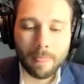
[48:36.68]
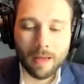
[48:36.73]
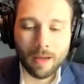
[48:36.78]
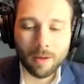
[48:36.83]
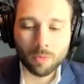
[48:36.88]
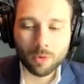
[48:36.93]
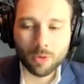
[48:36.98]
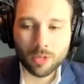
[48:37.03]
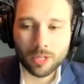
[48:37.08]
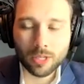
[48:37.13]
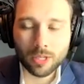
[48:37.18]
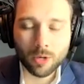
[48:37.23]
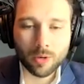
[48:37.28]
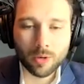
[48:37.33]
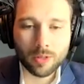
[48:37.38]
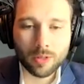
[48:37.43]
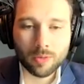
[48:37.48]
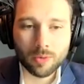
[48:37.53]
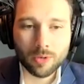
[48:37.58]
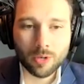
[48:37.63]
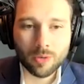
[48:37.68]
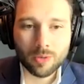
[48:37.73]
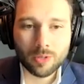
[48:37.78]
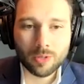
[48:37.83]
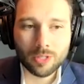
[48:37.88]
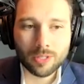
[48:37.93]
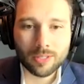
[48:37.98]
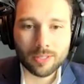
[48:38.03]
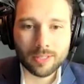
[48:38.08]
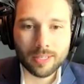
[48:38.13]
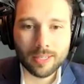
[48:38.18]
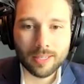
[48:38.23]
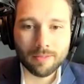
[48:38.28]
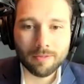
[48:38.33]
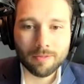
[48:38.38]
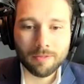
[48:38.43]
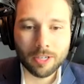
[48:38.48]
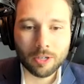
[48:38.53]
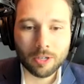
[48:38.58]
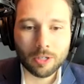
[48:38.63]
really going through and
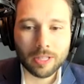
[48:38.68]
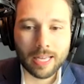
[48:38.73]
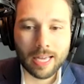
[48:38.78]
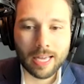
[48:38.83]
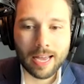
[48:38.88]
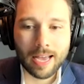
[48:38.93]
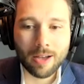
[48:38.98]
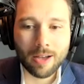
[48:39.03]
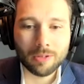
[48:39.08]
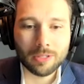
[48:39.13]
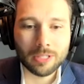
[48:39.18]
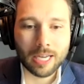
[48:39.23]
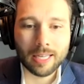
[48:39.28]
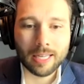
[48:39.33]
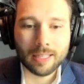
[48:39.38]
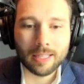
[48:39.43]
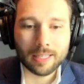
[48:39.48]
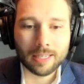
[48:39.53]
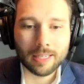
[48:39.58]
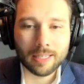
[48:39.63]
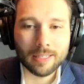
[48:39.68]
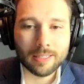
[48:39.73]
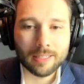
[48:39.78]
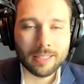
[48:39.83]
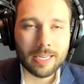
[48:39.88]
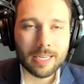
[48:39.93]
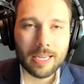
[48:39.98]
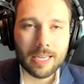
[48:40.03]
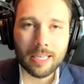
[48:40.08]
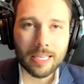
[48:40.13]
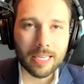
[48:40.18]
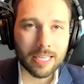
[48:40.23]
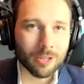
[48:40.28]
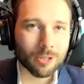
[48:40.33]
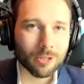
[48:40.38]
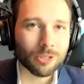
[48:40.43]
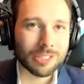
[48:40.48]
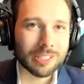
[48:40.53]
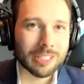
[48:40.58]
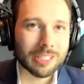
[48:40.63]
figuring that out and dialing it in, taking
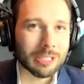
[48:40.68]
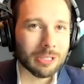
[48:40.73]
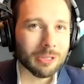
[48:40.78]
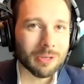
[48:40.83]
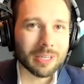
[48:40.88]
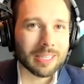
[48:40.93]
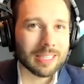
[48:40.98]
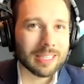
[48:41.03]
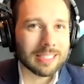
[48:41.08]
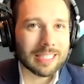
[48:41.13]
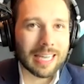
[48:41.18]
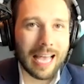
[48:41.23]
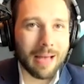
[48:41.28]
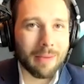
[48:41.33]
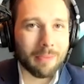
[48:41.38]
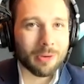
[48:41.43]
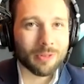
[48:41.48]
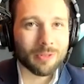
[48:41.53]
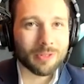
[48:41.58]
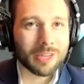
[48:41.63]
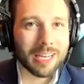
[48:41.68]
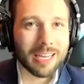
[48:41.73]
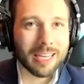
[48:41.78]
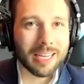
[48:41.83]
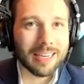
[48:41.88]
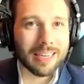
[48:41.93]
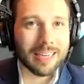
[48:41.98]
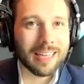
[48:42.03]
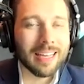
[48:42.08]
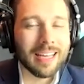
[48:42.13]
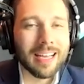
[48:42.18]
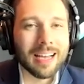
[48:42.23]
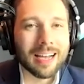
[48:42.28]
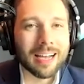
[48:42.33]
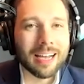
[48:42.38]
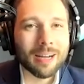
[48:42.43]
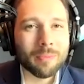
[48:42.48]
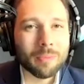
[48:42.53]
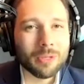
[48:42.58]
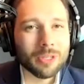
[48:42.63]
years to do it. It doesn't happen overnight.
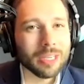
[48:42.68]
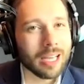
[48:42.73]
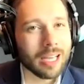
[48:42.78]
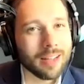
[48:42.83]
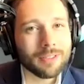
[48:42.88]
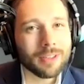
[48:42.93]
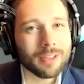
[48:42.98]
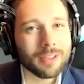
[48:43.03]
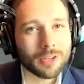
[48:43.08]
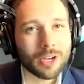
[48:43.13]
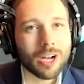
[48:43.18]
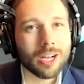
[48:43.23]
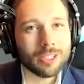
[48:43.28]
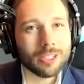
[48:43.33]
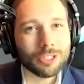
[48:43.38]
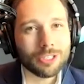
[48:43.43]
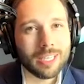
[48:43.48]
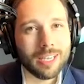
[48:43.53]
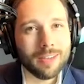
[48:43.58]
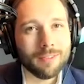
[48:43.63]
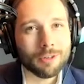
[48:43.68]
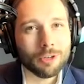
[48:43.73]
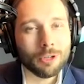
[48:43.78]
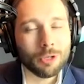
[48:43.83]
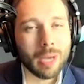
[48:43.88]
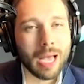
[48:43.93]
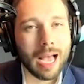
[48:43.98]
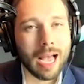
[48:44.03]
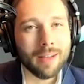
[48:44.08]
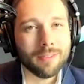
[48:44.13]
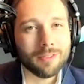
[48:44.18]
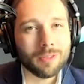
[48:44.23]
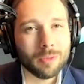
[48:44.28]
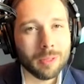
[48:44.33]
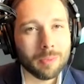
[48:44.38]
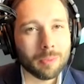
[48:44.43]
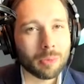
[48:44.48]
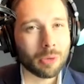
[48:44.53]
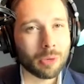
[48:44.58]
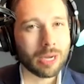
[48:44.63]
But you have to have a conscious effort. You have to be
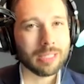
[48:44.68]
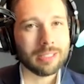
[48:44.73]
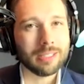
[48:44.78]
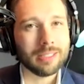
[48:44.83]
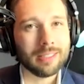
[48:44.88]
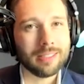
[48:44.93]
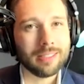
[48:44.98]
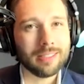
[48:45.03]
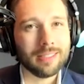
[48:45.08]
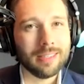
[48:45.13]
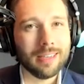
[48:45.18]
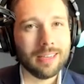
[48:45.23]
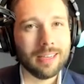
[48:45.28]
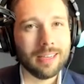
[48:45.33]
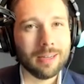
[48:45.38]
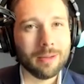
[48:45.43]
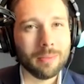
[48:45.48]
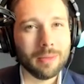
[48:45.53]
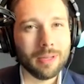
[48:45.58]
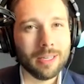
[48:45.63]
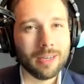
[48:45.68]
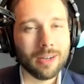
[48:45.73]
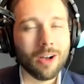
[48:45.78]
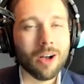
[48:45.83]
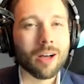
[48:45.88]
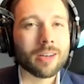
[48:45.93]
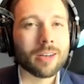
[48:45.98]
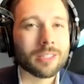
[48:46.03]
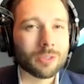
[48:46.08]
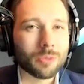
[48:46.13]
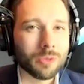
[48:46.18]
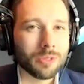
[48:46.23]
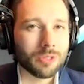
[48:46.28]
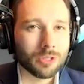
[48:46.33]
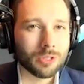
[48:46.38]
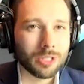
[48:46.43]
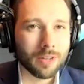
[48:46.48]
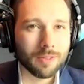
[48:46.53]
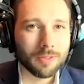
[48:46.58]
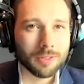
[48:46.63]
present and honest with
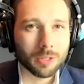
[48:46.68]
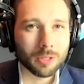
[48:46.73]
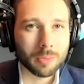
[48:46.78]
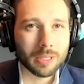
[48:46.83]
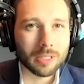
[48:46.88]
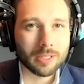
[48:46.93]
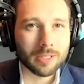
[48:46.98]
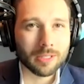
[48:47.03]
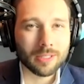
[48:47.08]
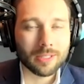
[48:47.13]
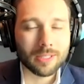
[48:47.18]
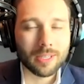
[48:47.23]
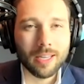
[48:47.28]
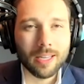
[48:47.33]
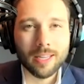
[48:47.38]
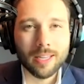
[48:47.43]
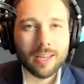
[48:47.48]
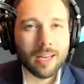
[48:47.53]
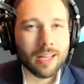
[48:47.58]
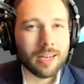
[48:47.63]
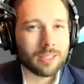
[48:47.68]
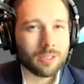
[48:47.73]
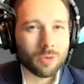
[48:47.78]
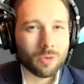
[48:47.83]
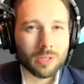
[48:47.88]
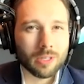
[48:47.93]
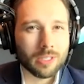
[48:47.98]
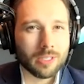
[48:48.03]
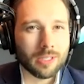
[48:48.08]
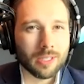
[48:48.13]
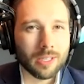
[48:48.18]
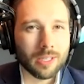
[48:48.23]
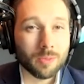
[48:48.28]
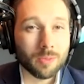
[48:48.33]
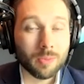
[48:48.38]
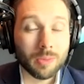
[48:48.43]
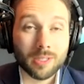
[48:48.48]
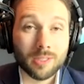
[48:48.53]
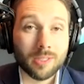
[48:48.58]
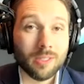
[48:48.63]
yourself and your business, and not ignore these things,
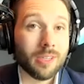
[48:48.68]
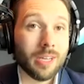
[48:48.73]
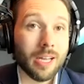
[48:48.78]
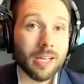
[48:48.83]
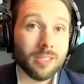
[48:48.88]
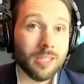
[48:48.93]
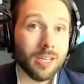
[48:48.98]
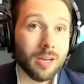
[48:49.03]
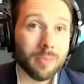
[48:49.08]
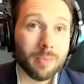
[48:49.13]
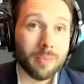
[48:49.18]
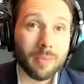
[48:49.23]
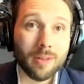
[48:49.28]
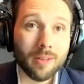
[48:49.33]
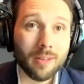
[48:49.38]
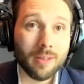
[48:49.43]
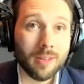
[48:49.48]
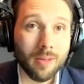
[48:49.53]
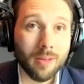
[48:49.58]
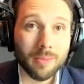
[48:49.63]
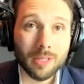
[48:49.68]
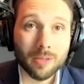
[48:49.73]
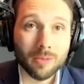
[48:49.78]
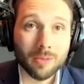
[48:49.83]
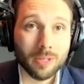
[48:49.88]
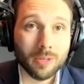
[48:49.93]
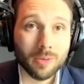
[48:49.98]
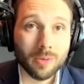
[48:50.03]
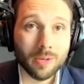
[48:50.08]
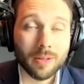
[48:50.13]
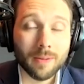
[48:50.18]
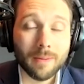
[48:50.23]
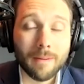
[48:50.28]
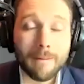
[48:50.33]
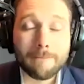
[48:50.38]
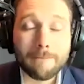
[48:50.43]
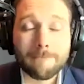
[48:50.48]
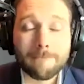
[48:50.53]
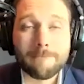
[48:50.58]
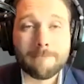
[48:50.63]
because they'll catch up. I mean, they really will.
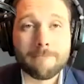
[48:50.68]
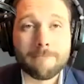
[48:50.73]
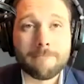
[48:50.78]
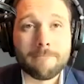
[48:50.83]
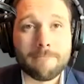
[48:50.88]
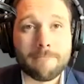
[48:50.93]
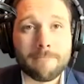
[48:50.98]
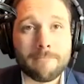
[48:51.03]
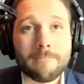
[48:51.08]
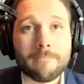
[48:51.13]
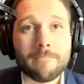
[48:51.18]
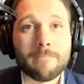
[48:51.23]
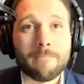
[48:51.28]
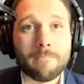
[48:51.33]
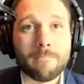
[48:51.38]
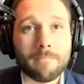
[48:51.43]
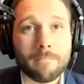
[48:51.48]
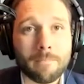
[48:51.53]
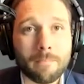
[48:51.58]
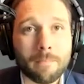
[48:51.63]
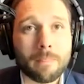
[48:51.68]
Yeah,